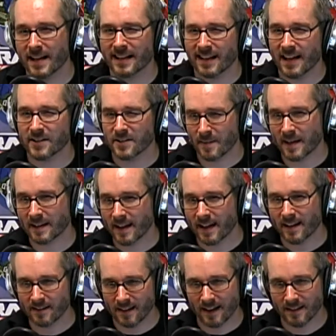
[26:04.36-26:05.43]
that can actually make
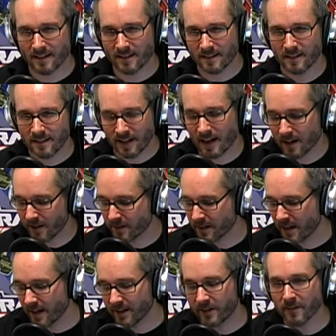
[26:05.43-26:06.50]
that
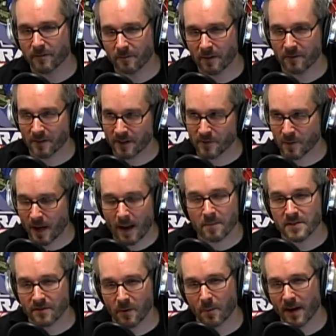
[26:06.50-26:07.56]
concretized of here's what
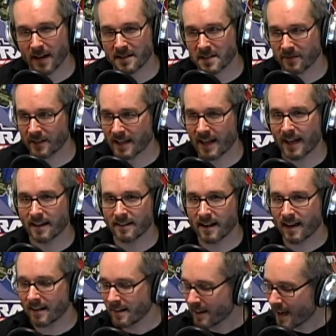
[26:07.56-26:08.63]
happens if you practice every day.
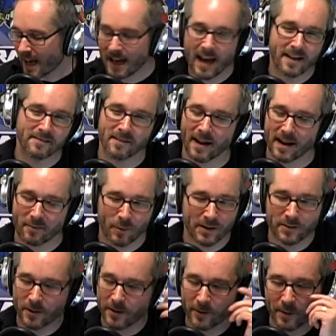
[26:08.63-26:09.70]
Not I
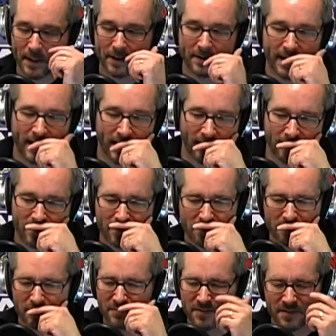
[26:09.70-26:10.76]
went to a career day
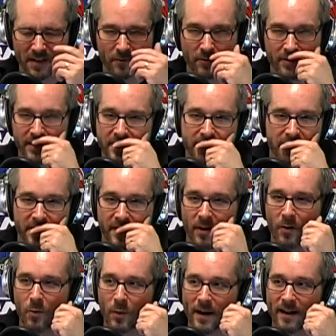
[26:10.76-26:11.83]
several years
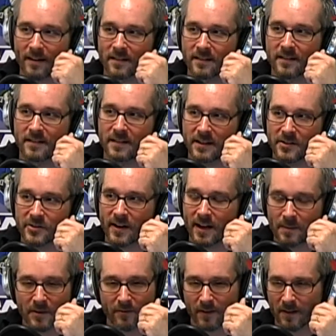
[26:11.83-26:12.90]
ago where the teacher
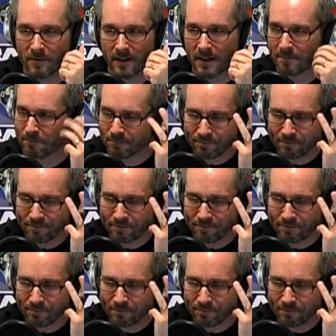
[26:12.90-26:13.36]
had me in front of, like,